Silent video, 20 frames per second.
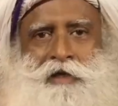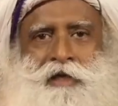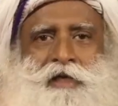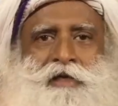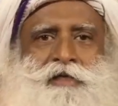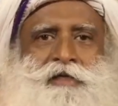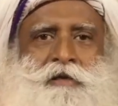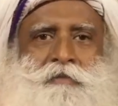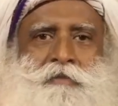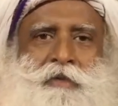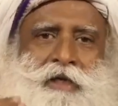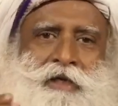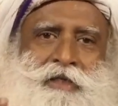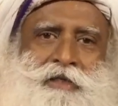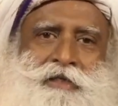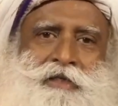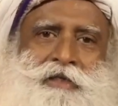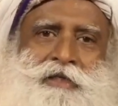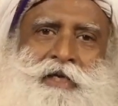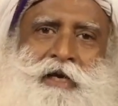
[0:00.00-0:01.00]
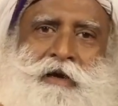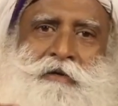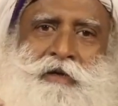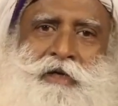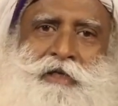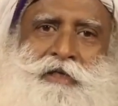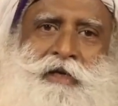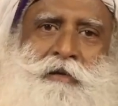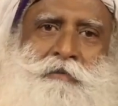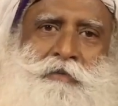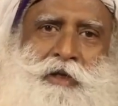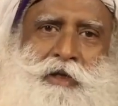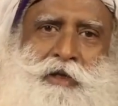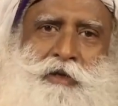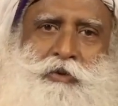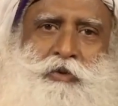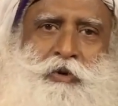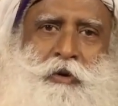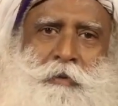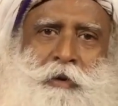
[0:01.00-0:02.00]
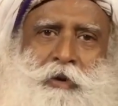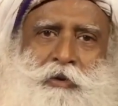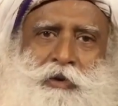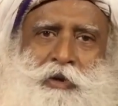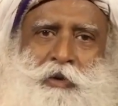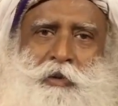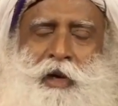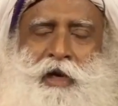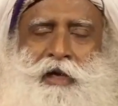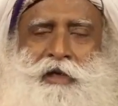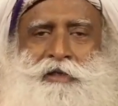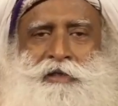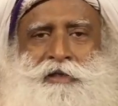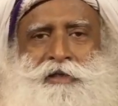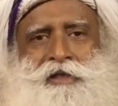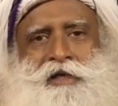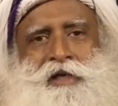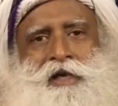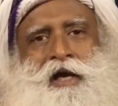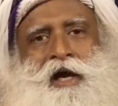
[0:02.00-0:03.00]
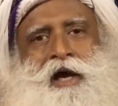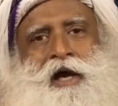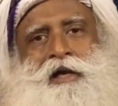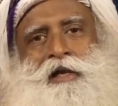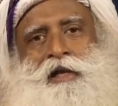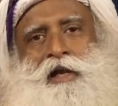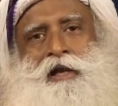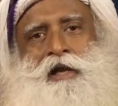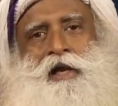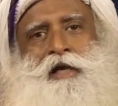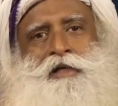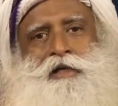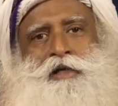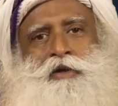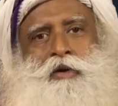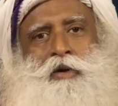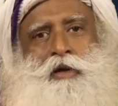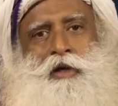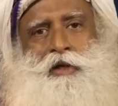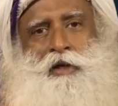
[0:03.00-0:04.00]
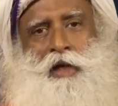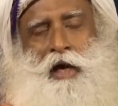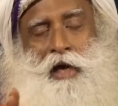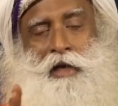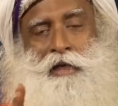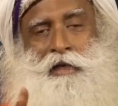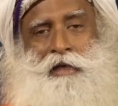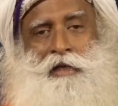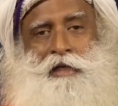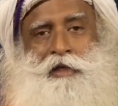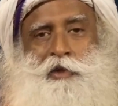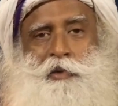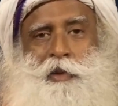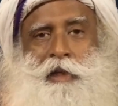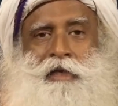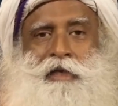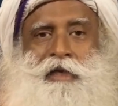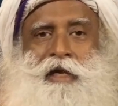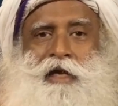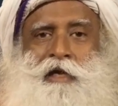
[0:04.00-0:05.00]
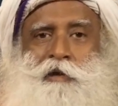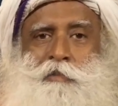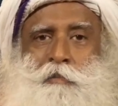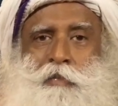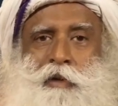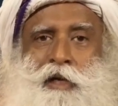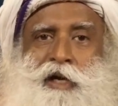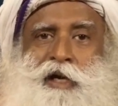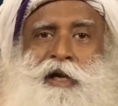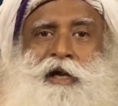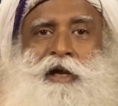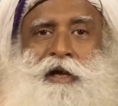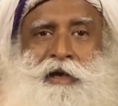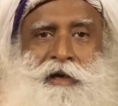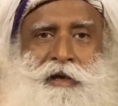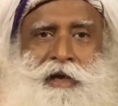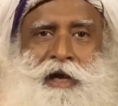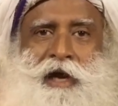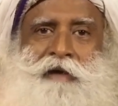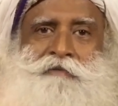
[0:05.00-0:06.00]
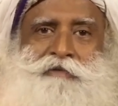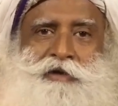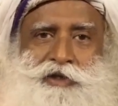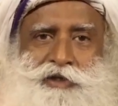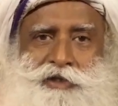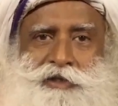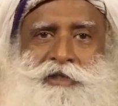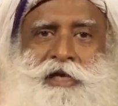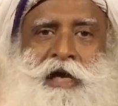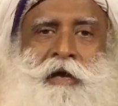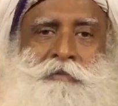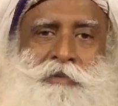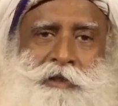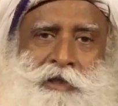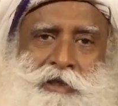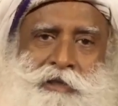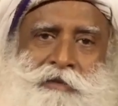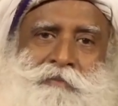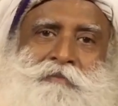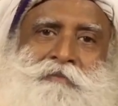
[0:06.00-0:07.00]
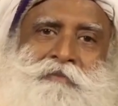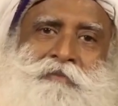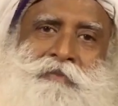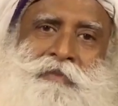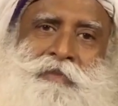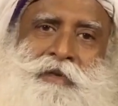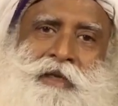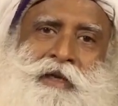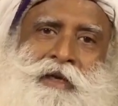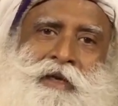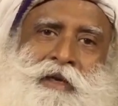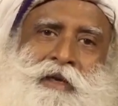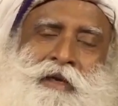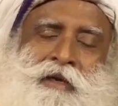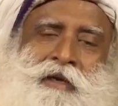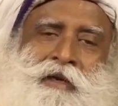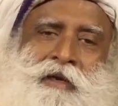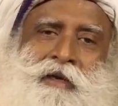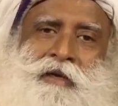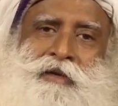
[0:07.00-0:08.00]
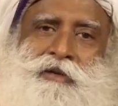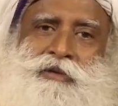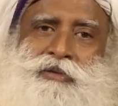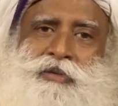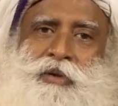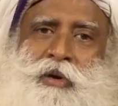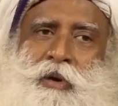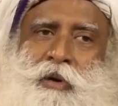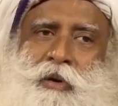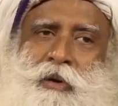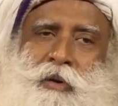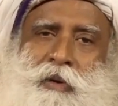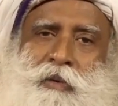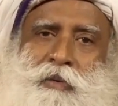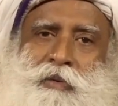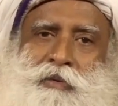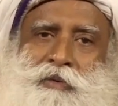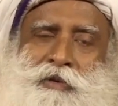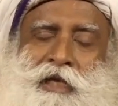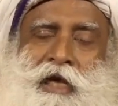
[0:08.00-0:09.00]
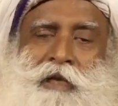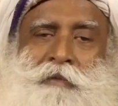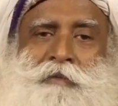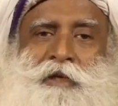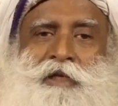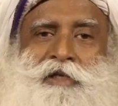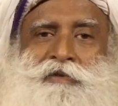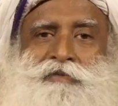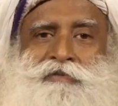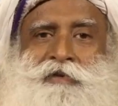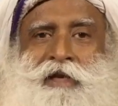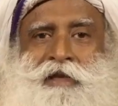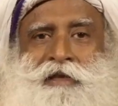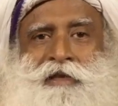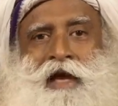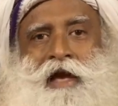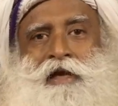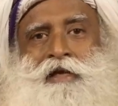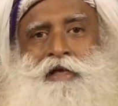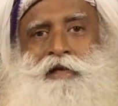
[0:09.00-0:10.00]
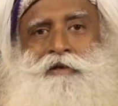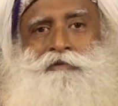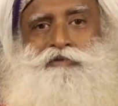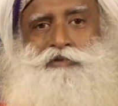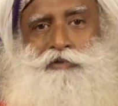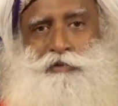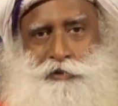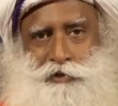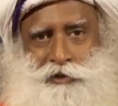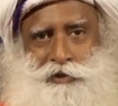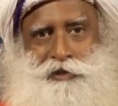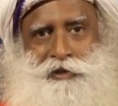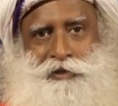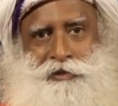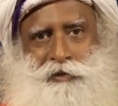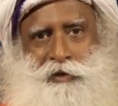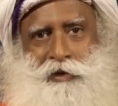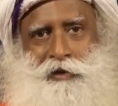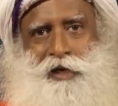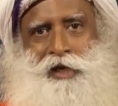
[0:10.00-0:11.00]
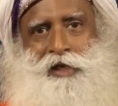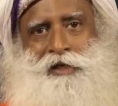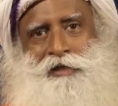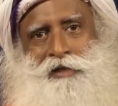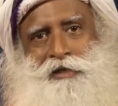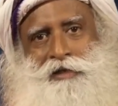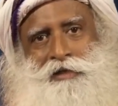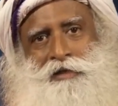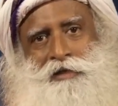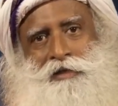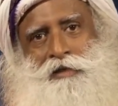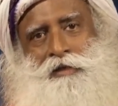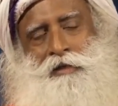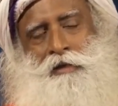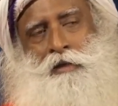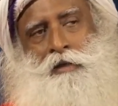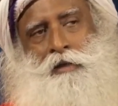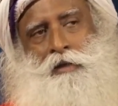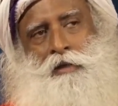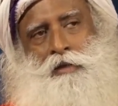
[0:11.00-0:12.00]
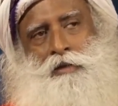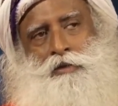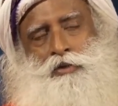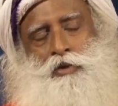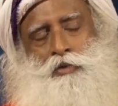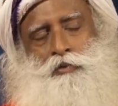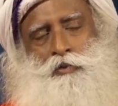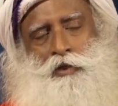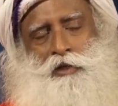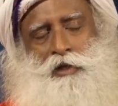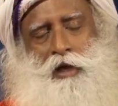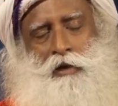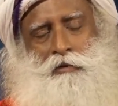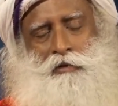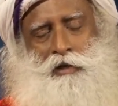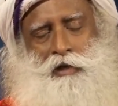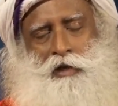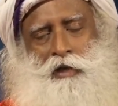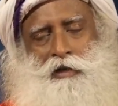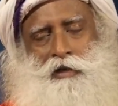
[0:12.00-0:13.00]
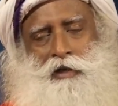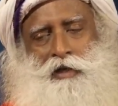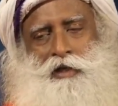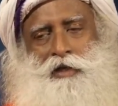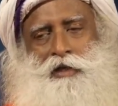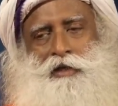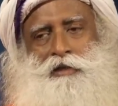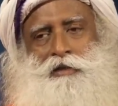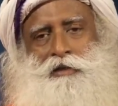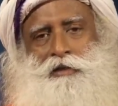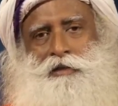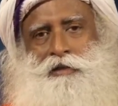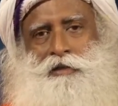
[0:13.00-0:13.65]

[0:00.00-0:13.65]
day somebody is discovering something new about the virus and they're writing on it, 128 per day average is happening. So, that means we are that confused, all right? So, without a clear